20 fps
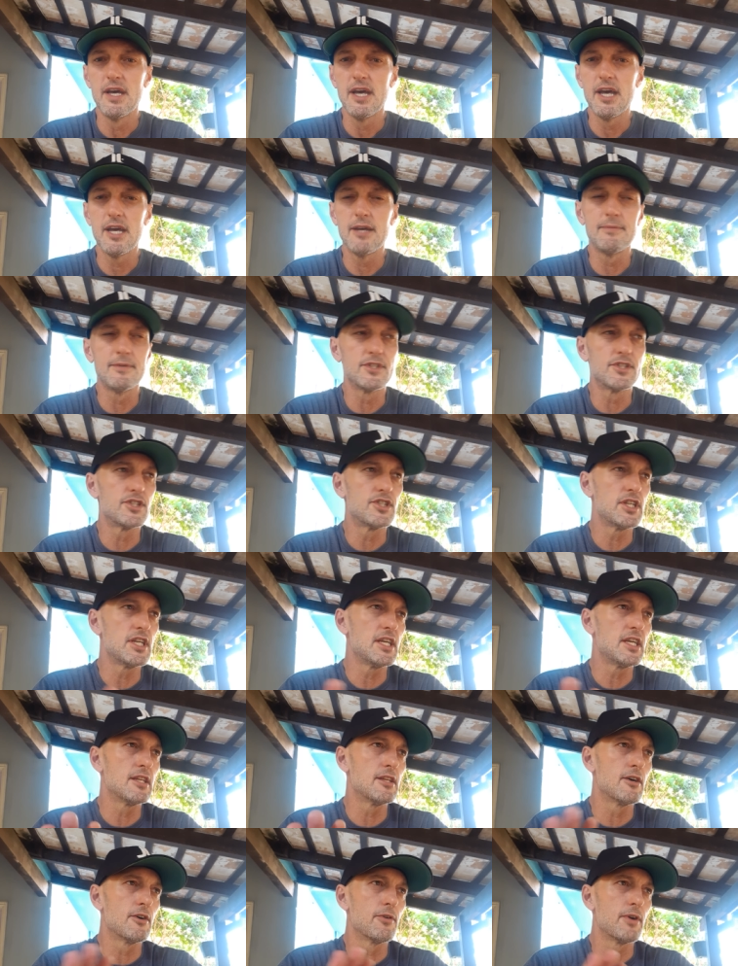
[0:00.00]

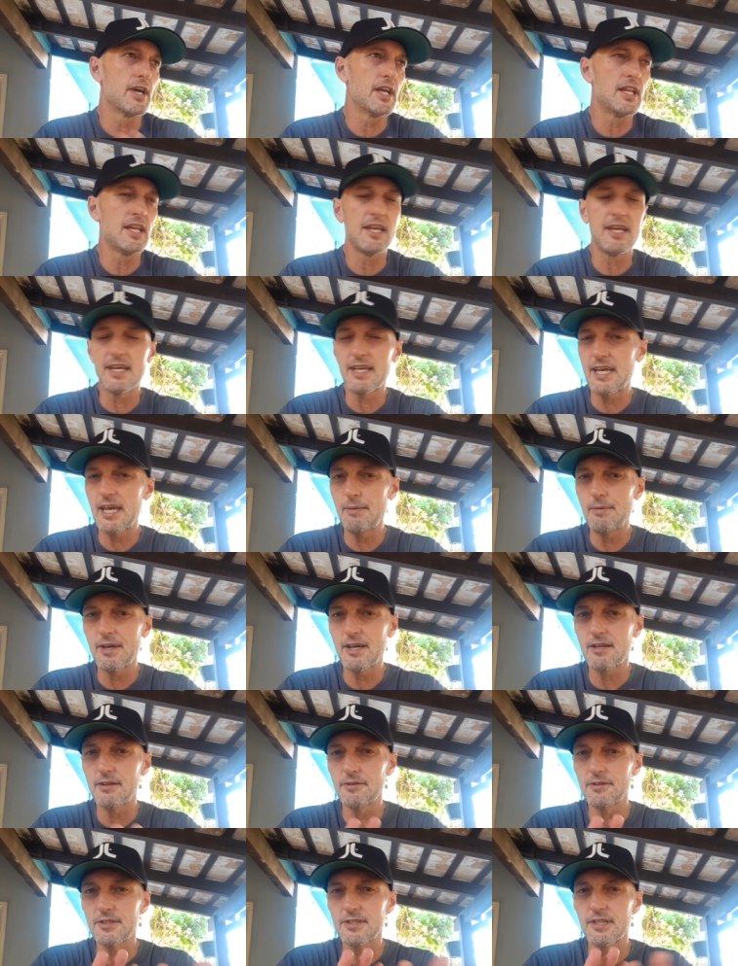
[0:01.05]
MSG, no any
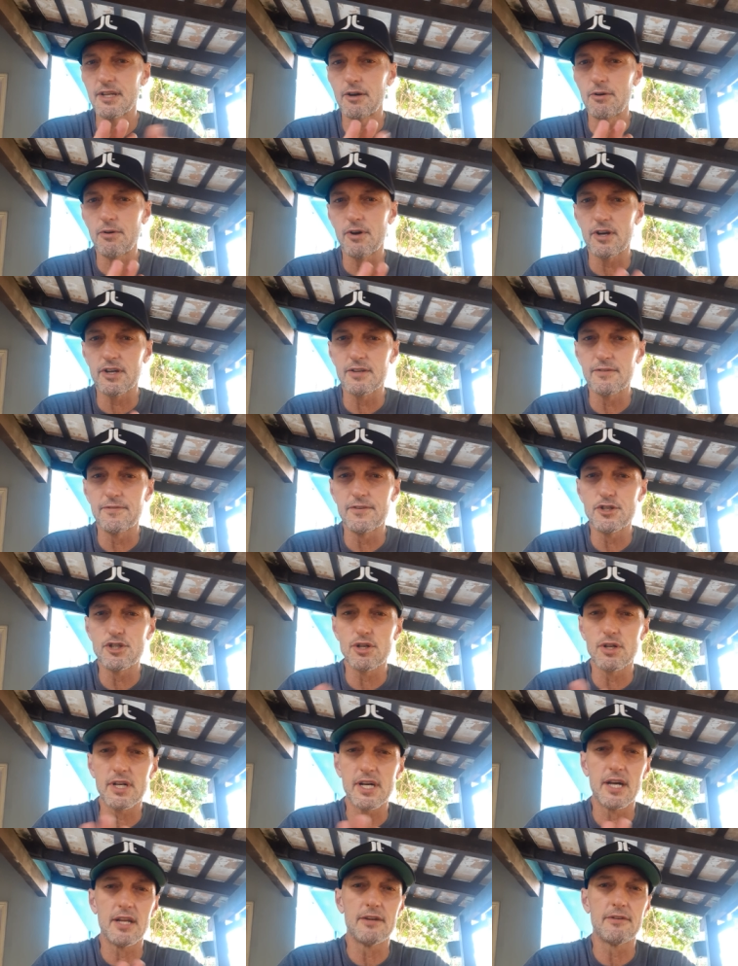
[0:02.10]
chemicals, no
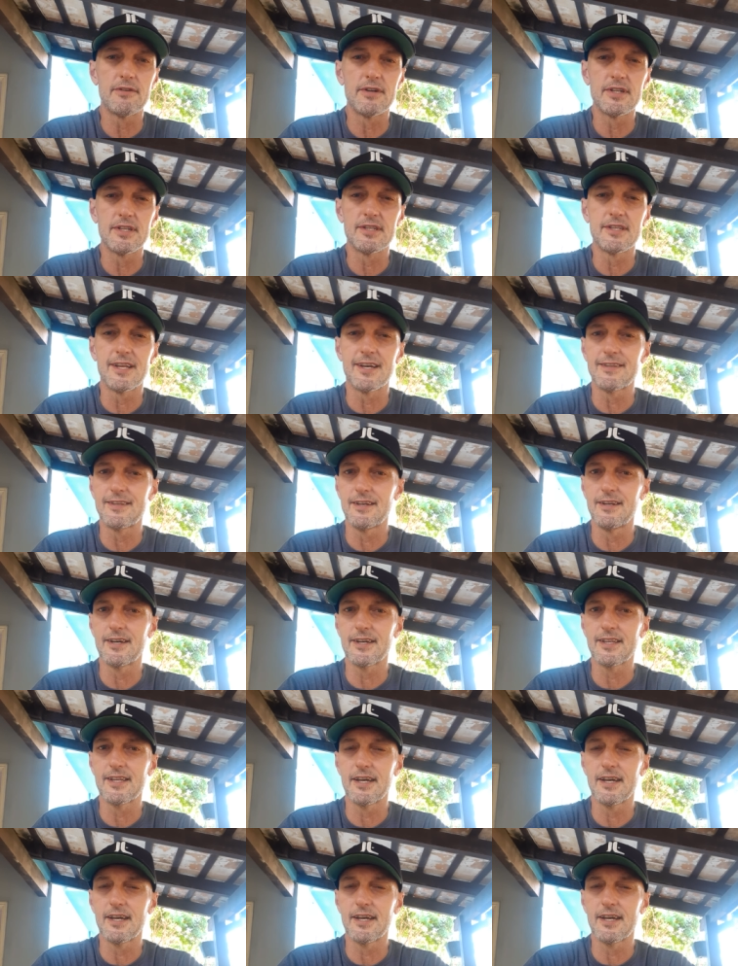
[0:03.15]
artificial colorant, nothing like